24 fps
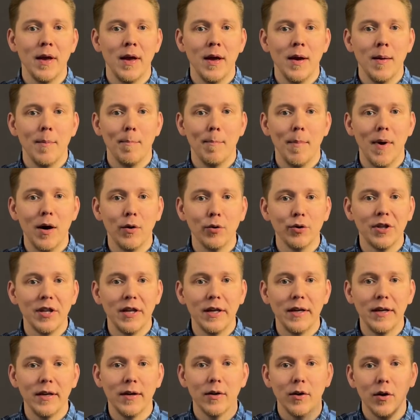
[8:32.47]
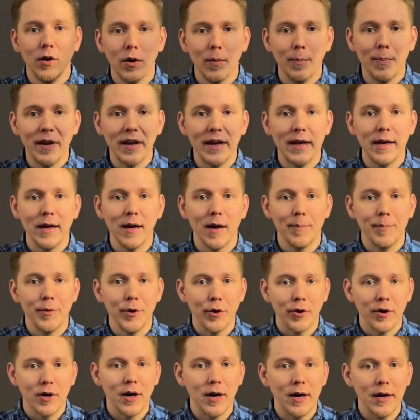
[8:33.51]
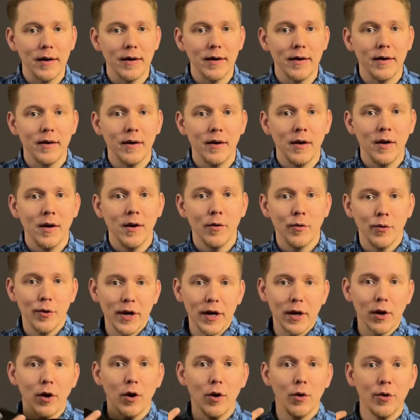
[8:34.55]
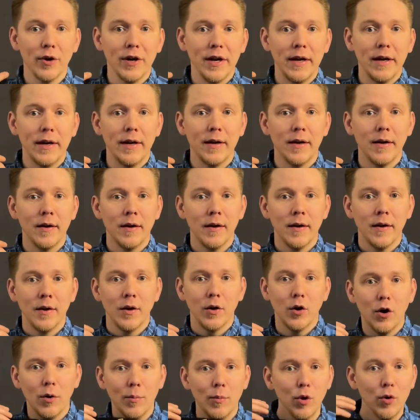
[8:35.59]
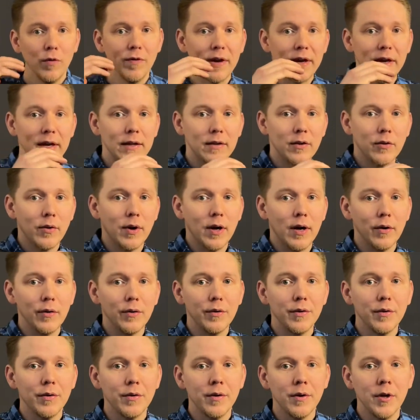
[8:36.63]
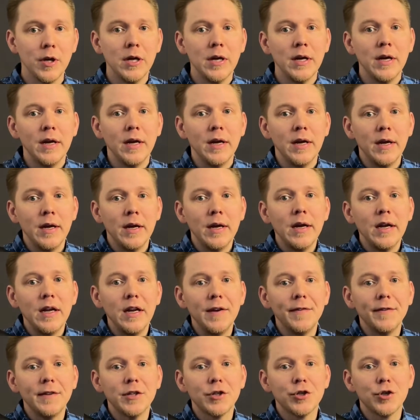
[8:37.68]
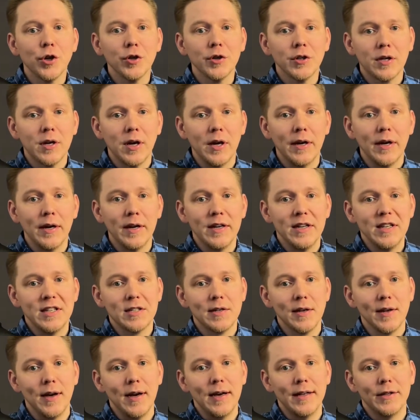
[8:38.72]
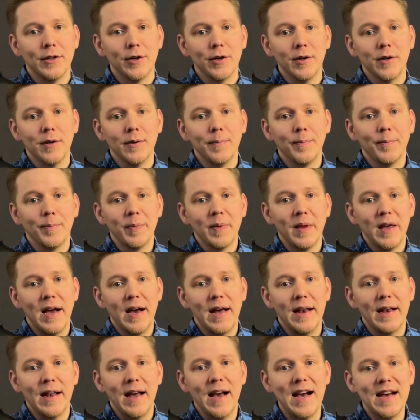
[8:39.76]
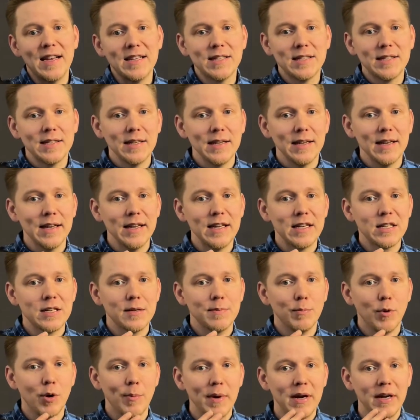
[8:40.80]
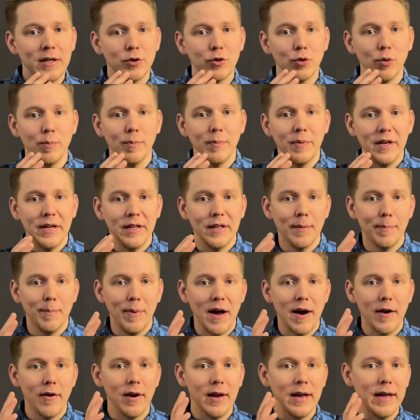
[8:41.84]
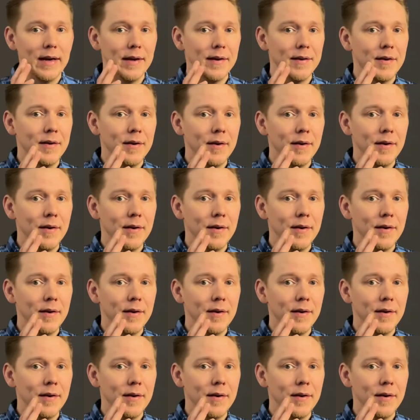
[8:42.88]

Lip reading: Mounting or picking up your gun, reloading or moving it around. If the shotgun is lighter and has less momentum in the barrel end,